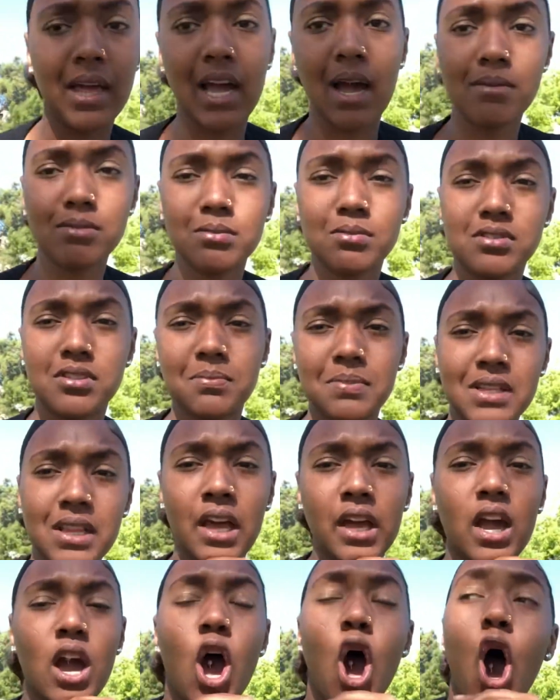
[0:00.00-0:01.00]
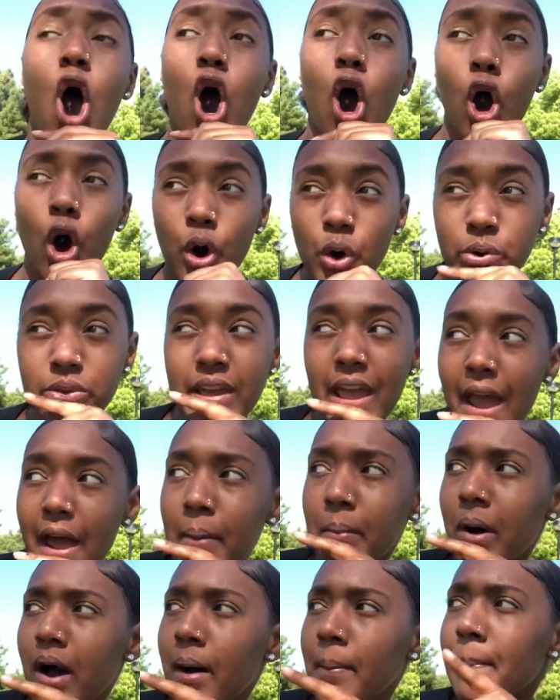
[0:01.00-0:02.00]
Like, I'm supposed to be like, oh,
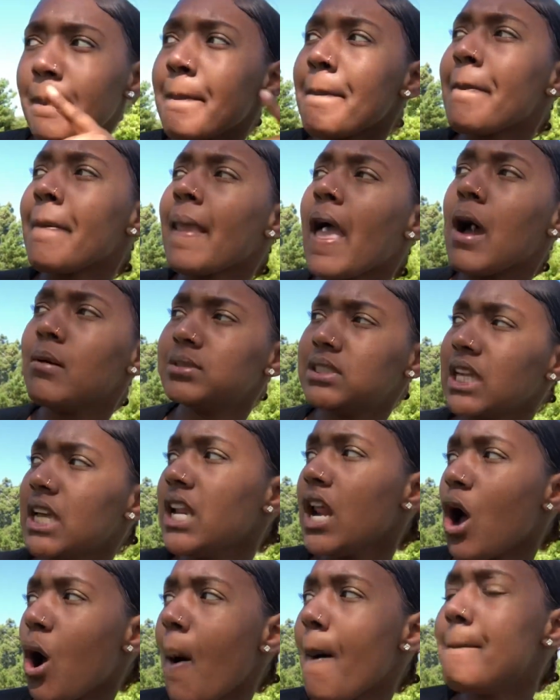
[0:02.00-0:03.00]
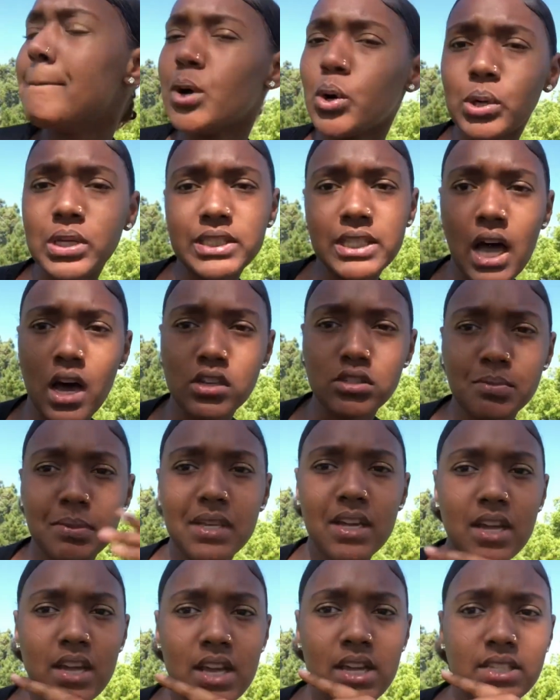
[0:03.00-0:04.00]
yeah, Mom, I'm staying at old boy's house
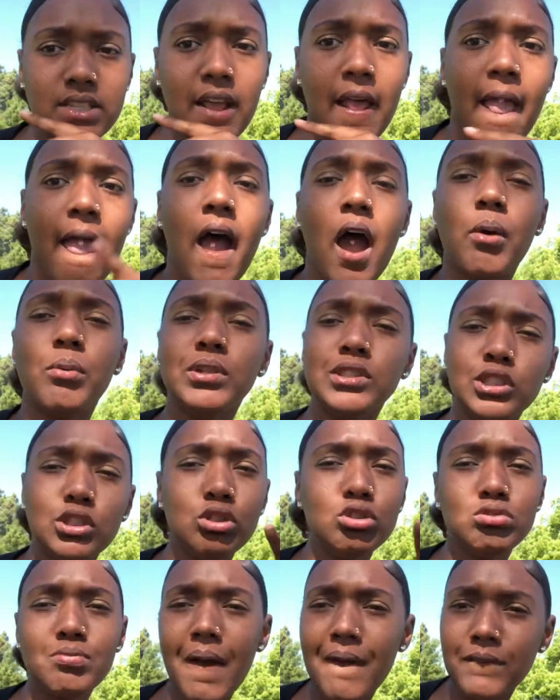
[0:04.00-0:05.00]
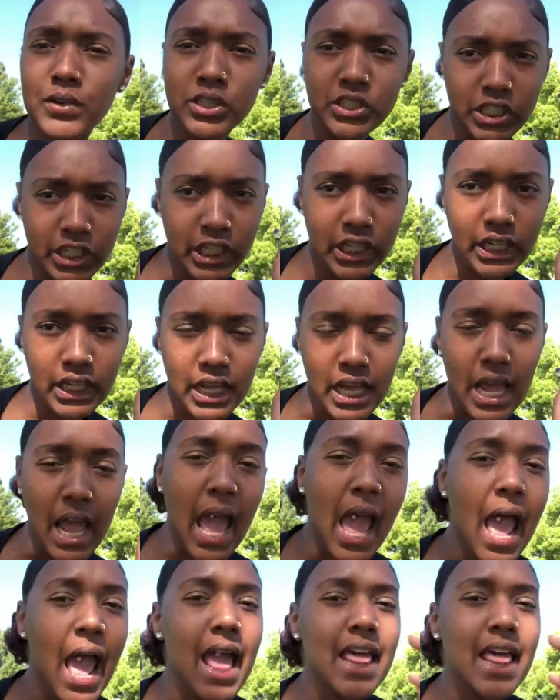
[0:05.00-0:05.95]
because I want to lose my virginity.